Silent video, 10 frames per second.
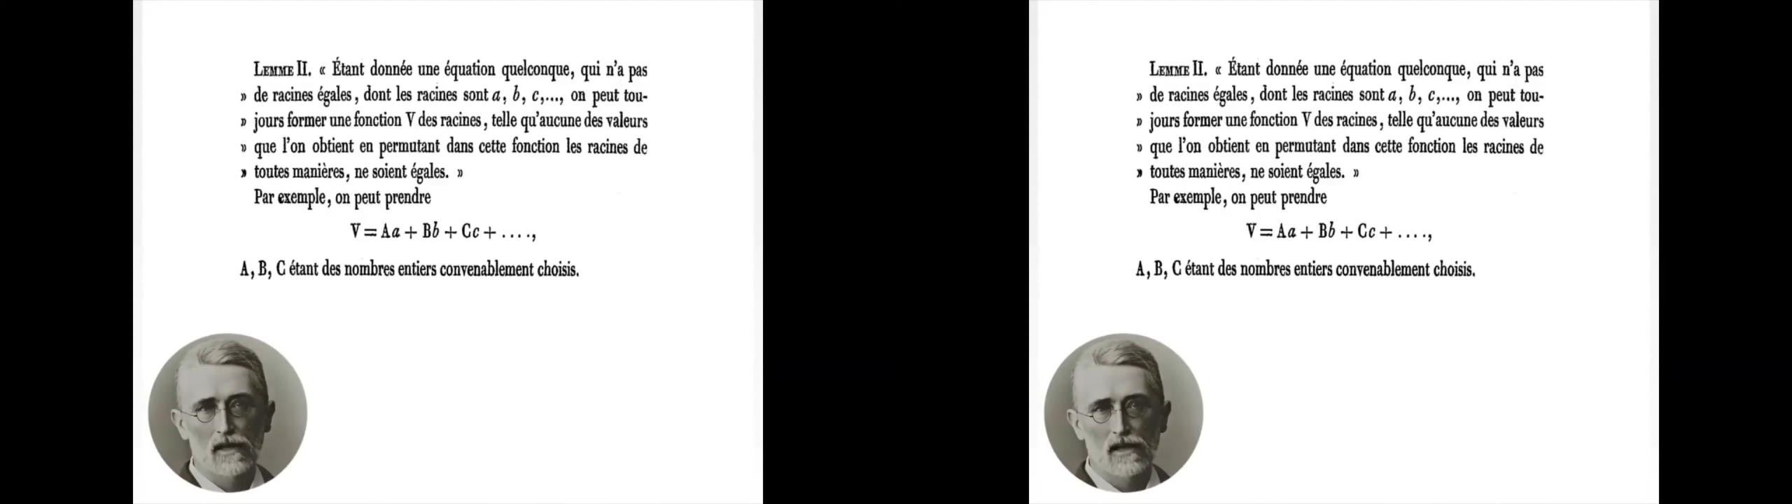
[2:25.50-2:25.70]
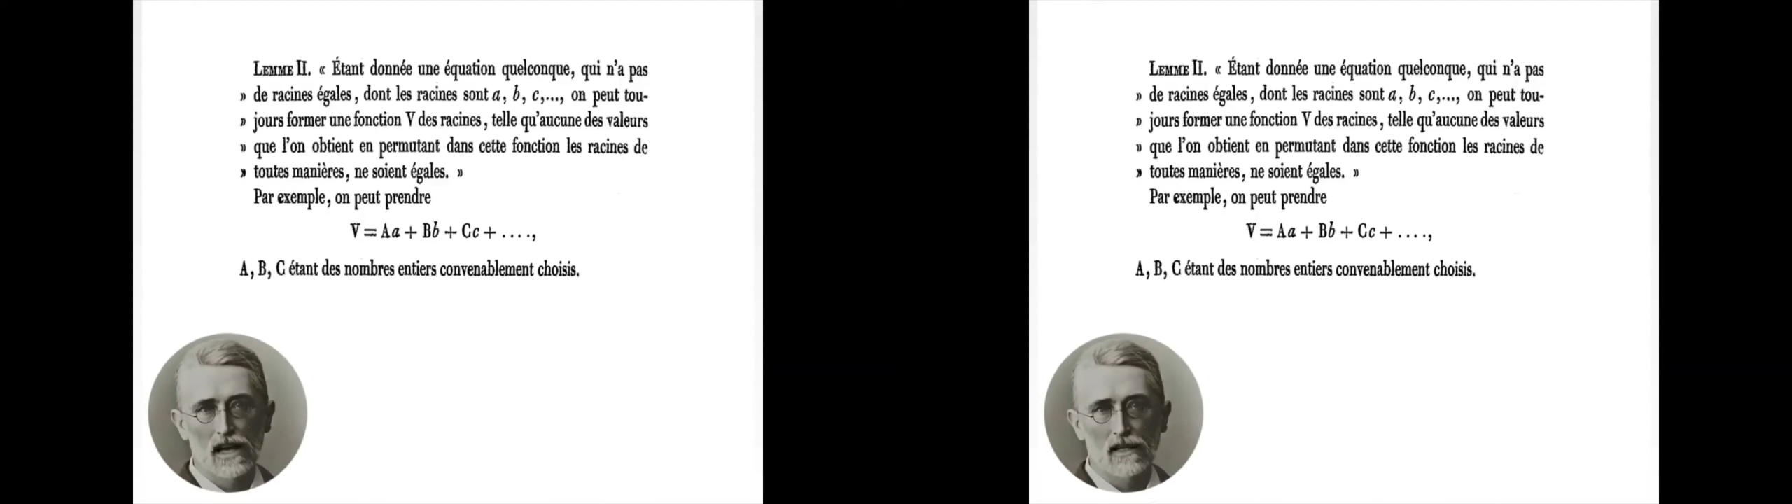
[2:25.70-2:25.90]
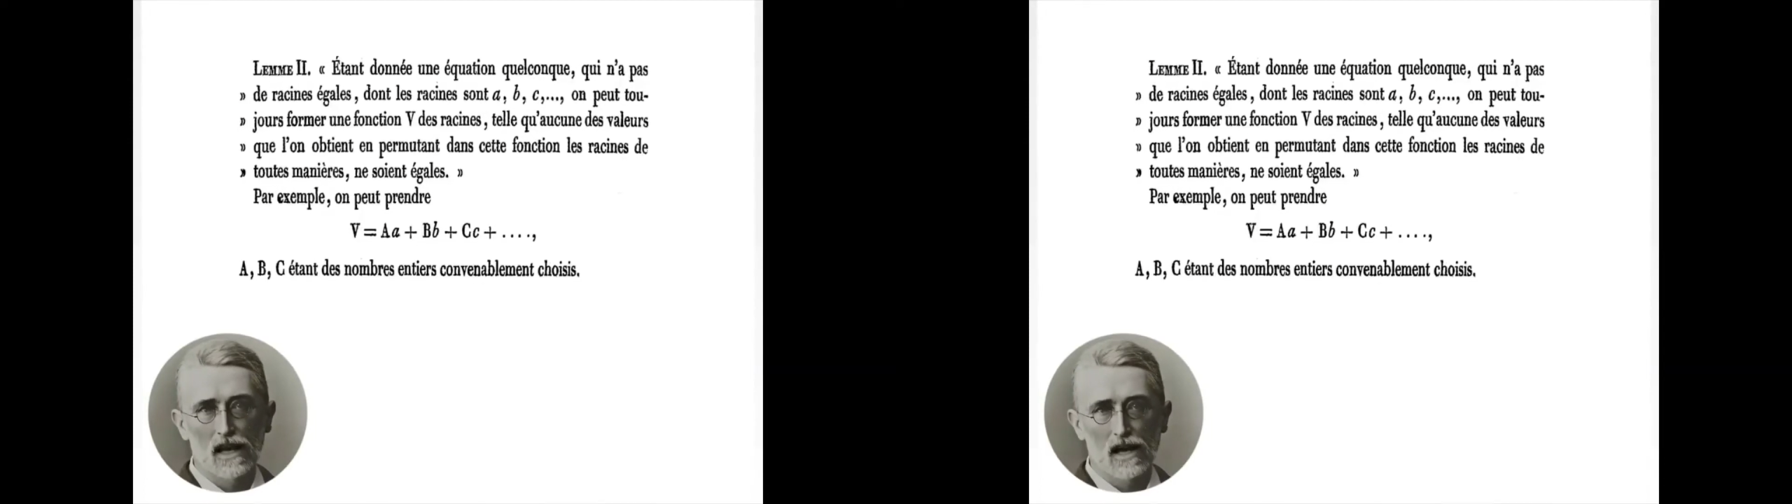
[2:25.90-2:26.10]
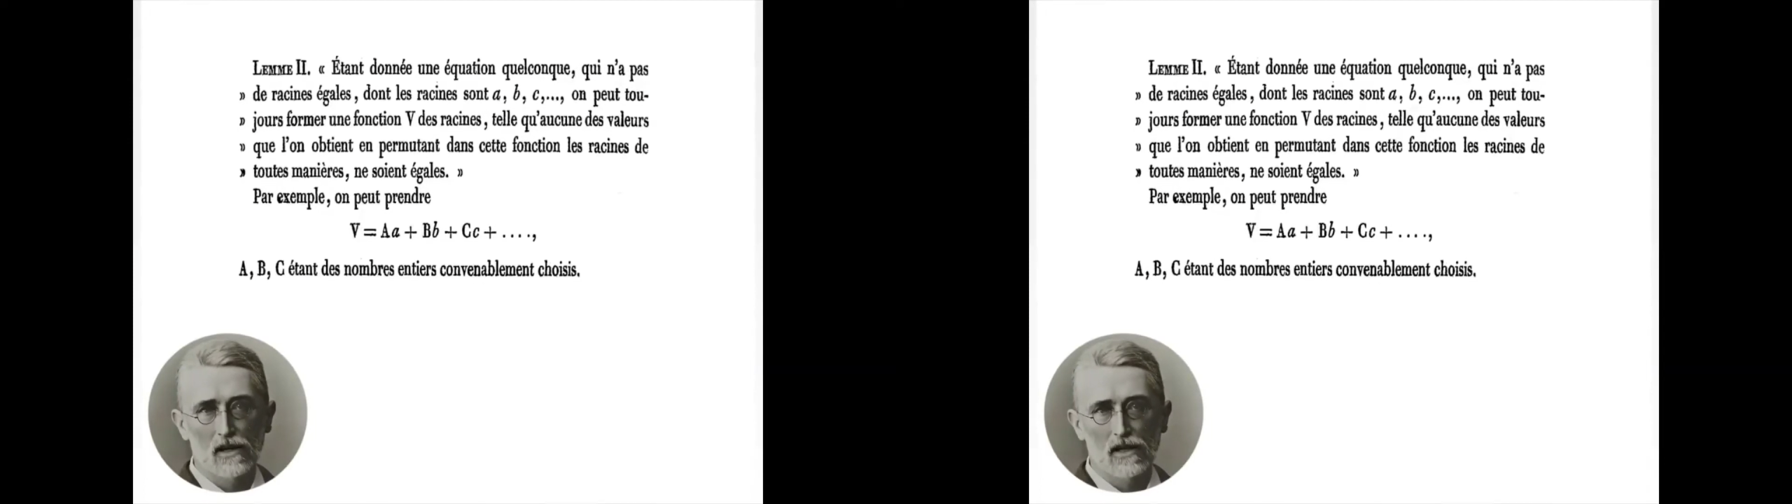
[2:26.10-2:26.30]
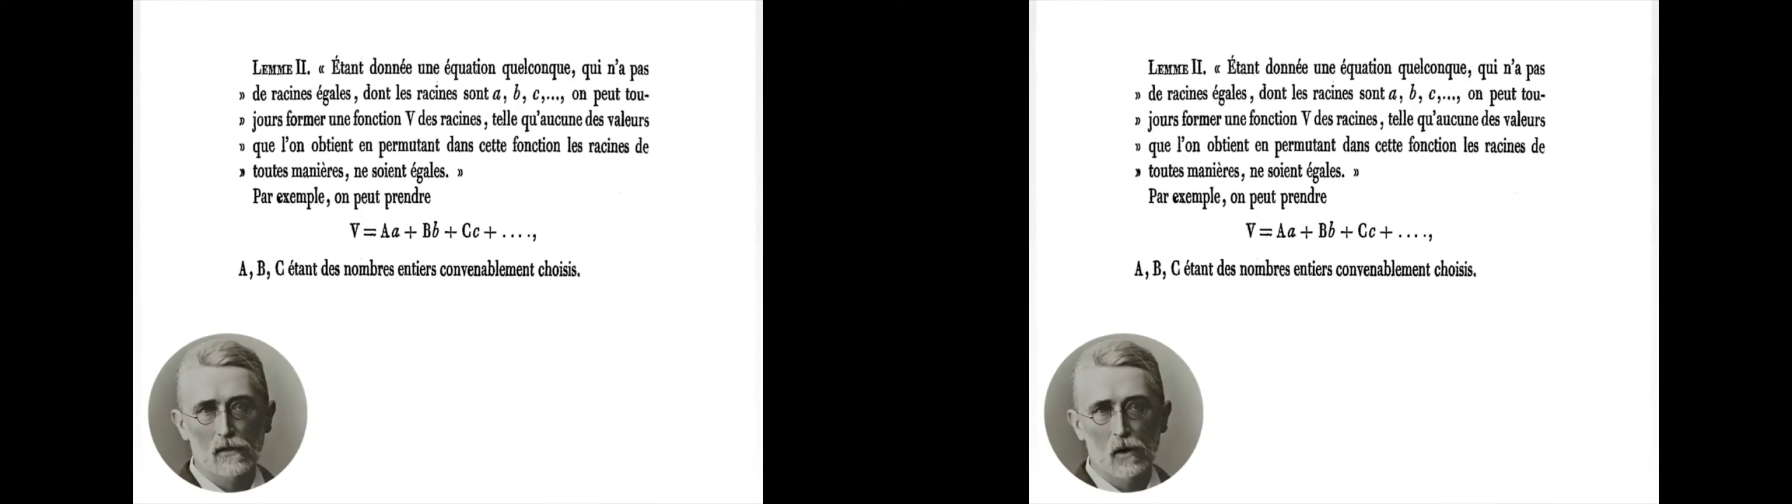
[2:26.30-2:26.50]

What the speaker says: Then there is a